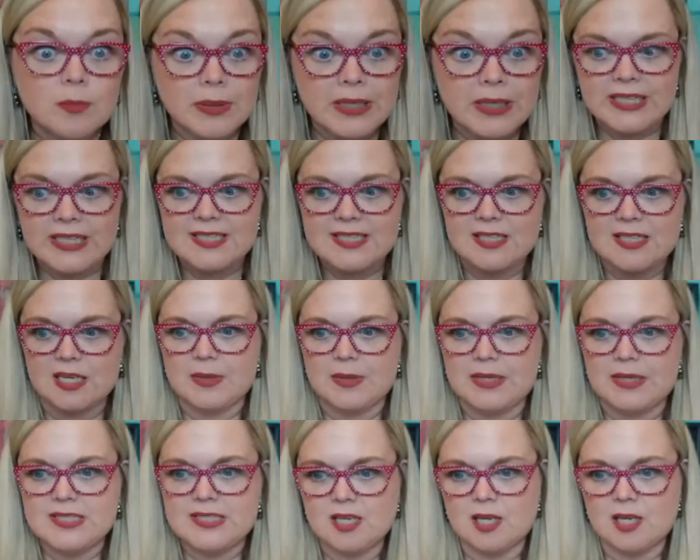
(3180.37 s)
is signed
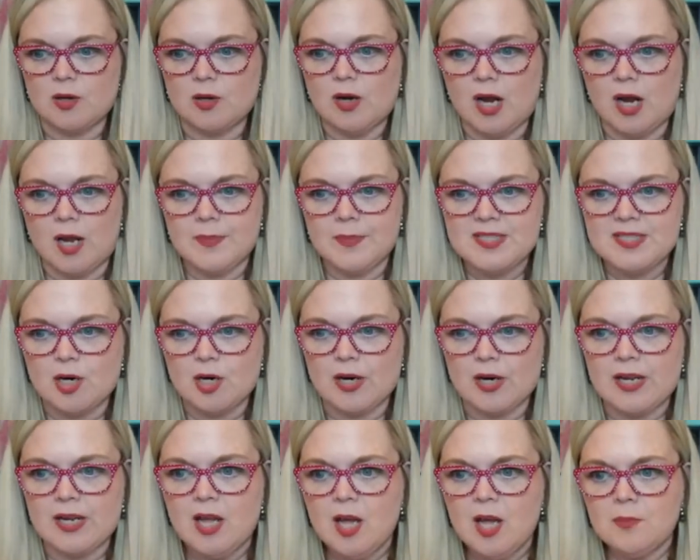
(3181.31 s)
Mexico. I'm sorry.
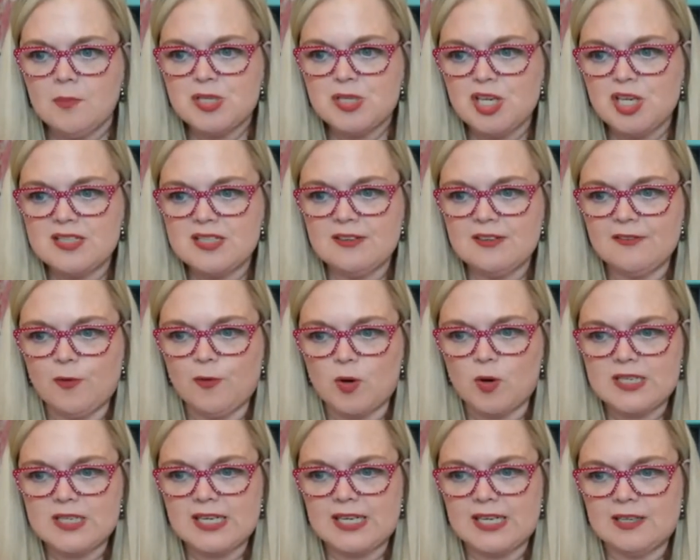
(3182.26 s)
Michelle's at
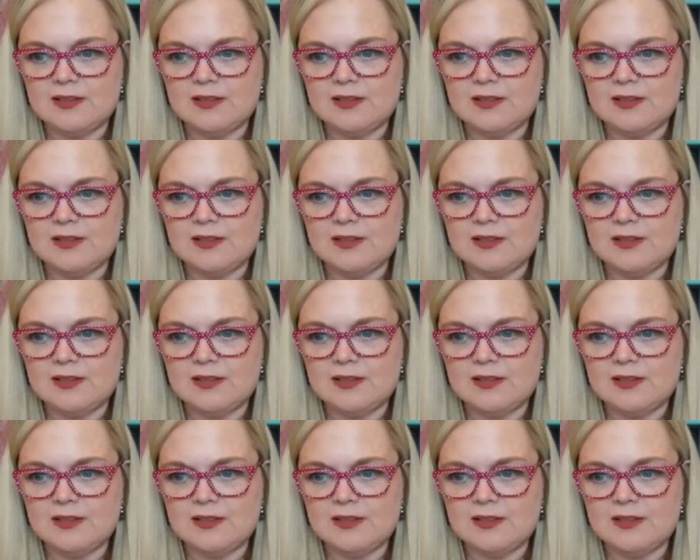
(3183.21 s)
14.